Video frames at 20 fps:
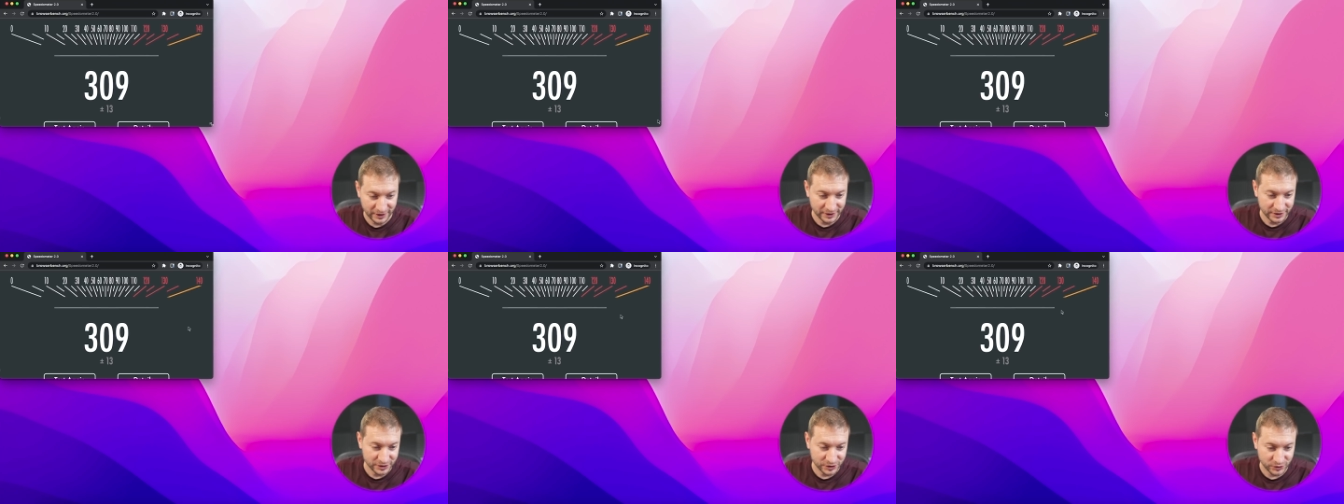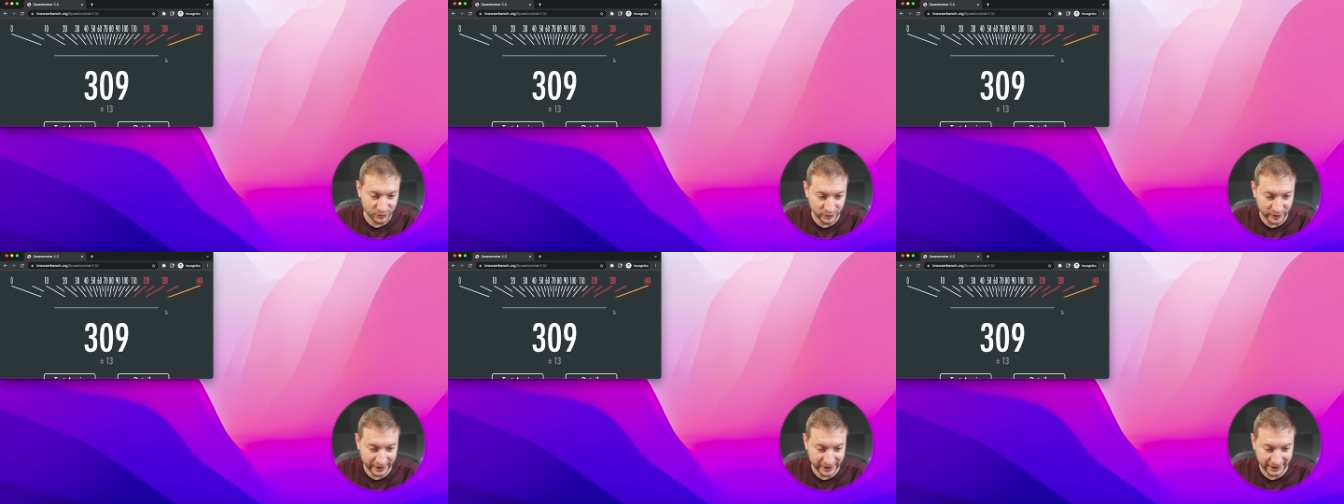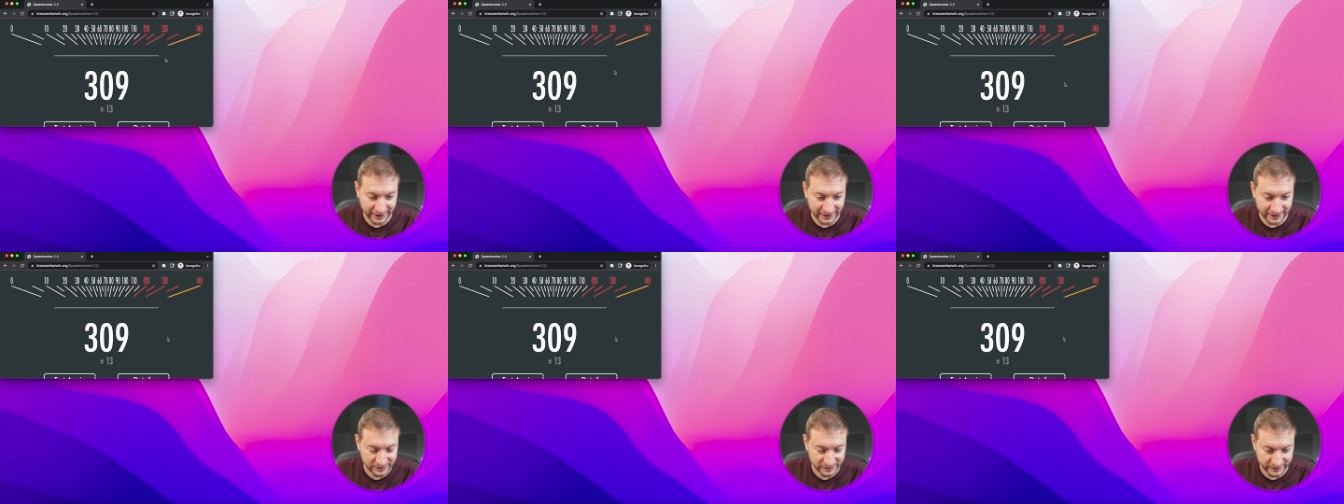shrink
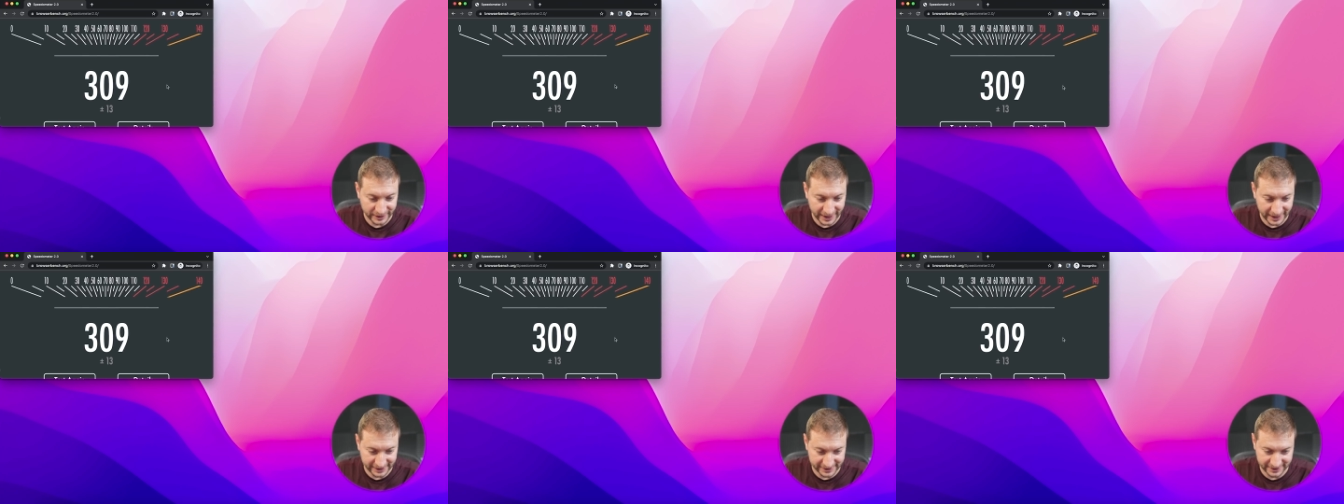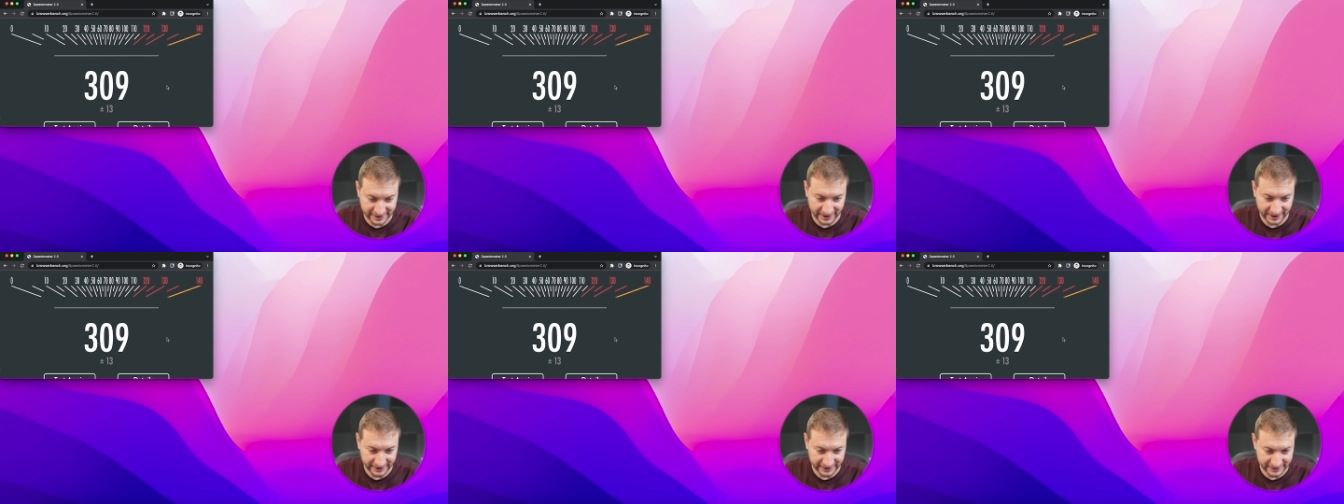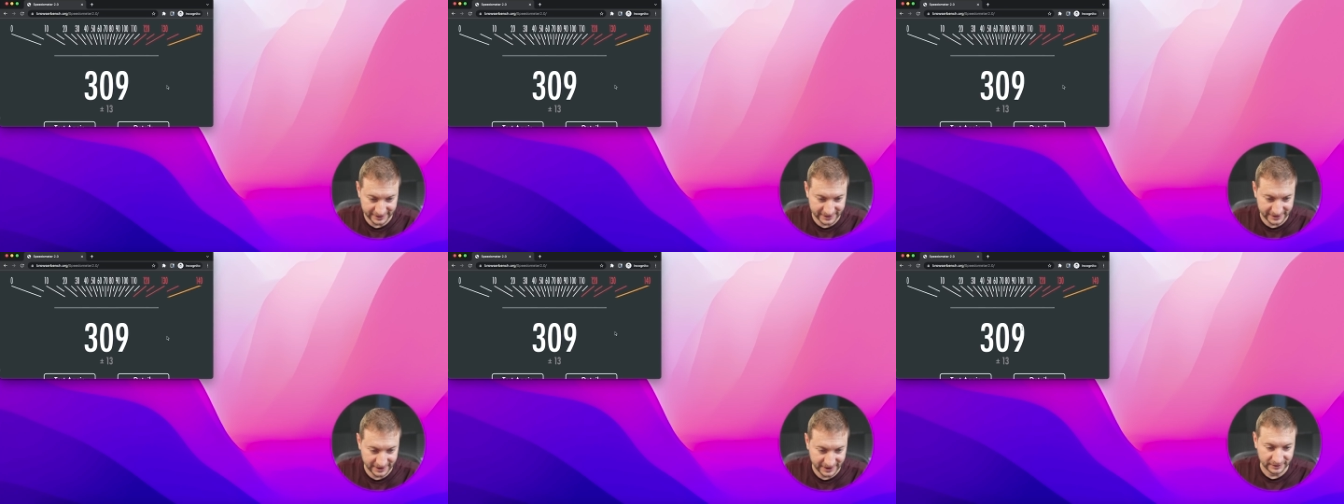it to that
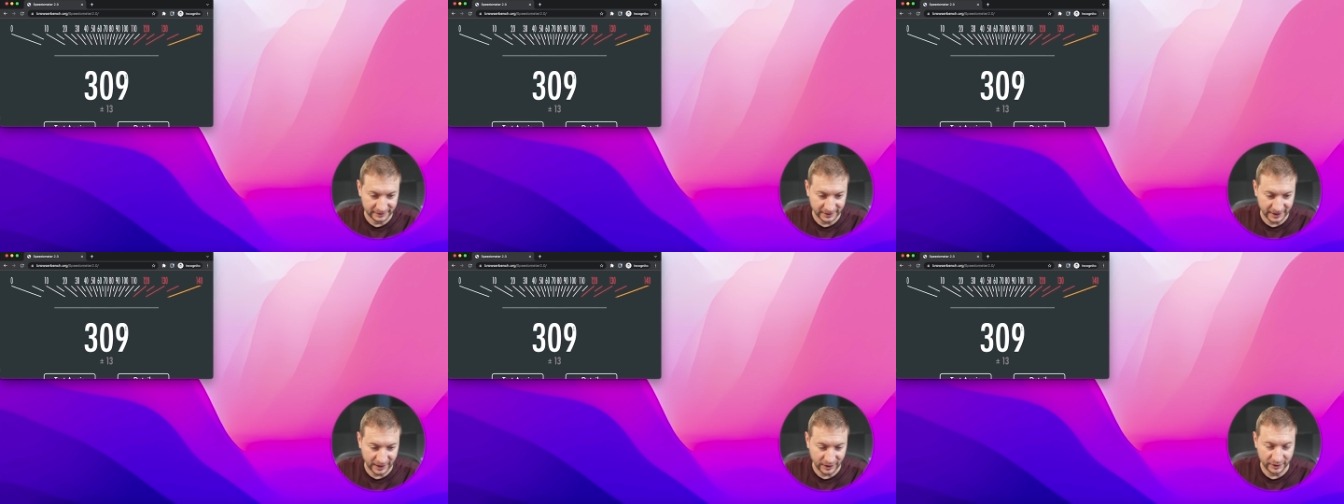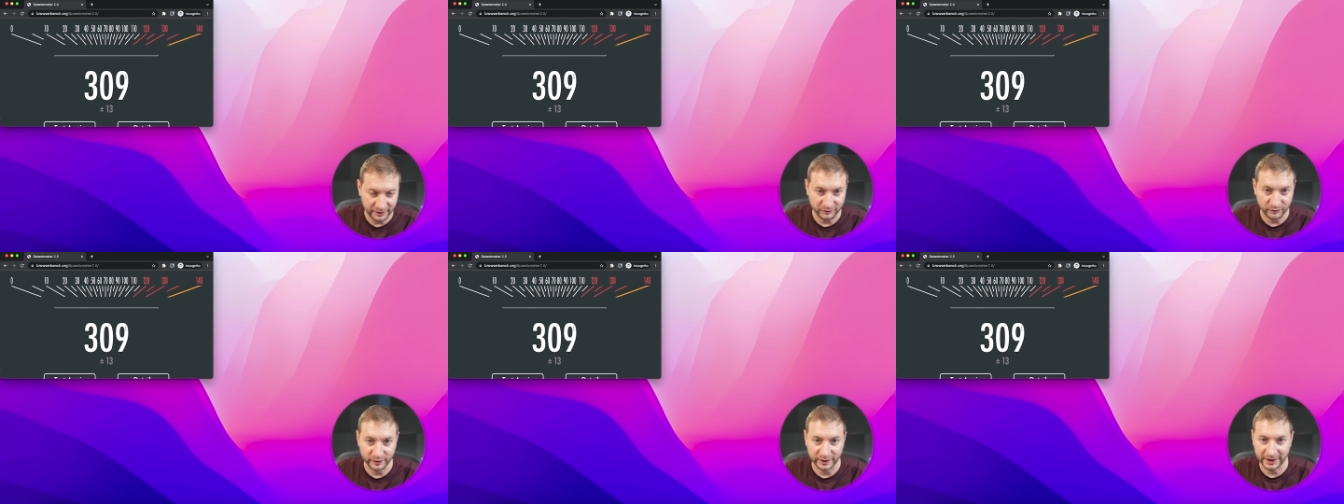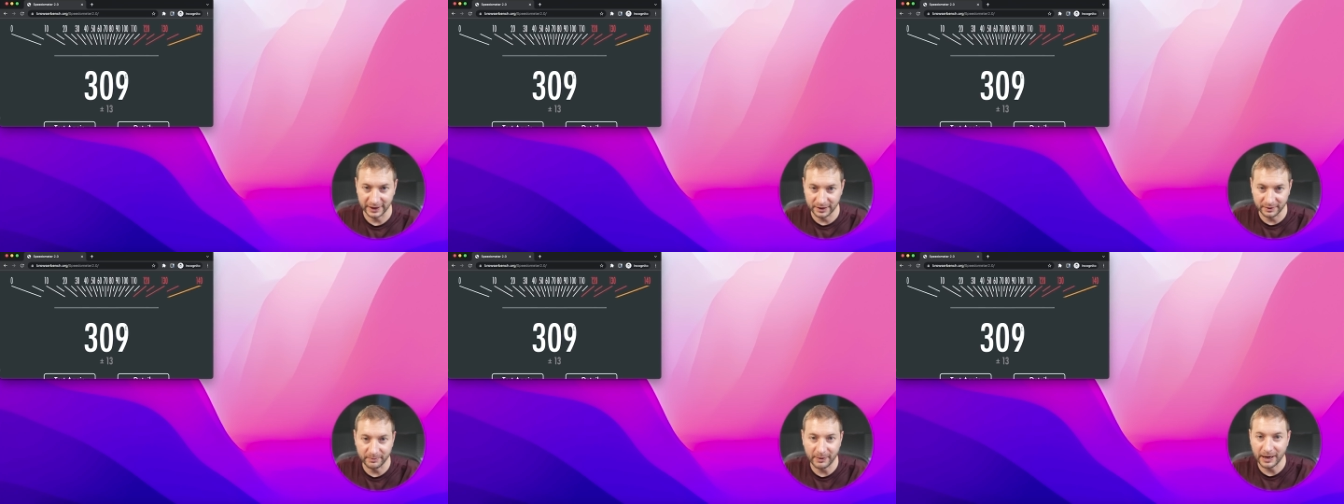size. Now, if we
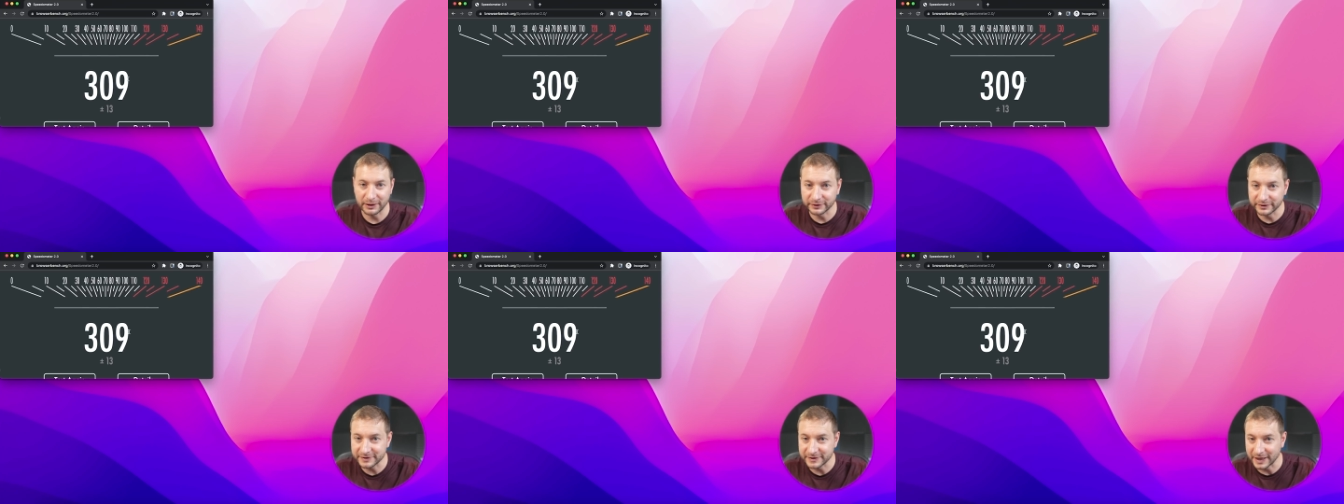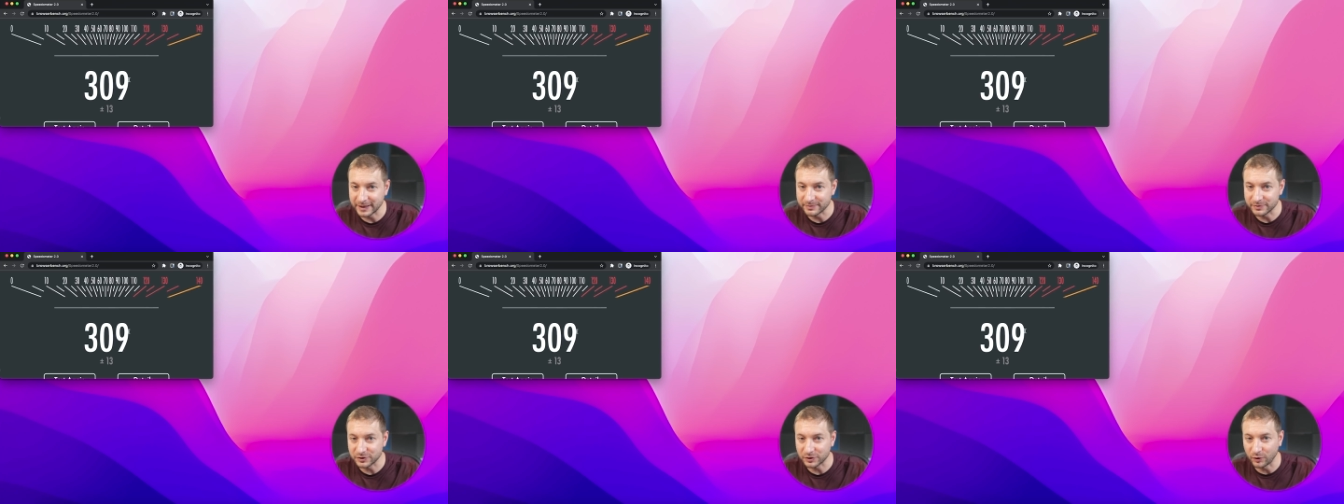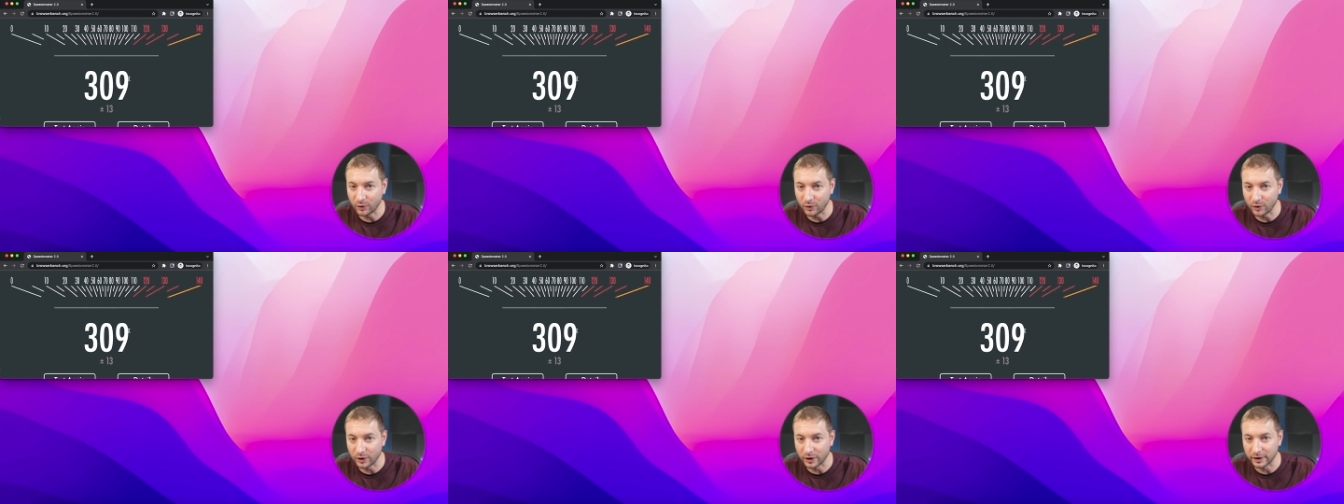get about the same
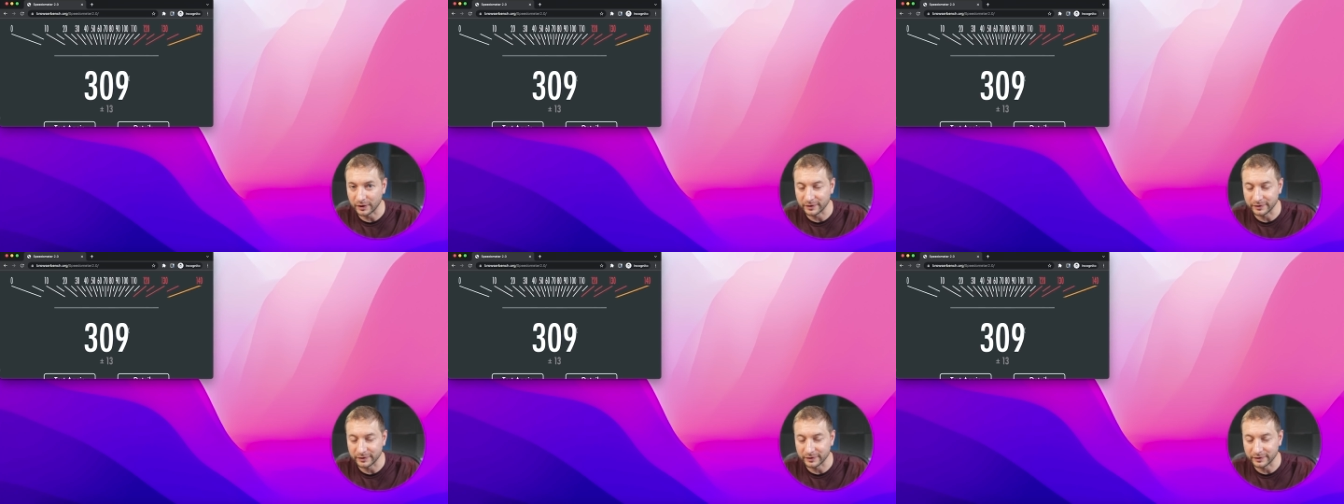score,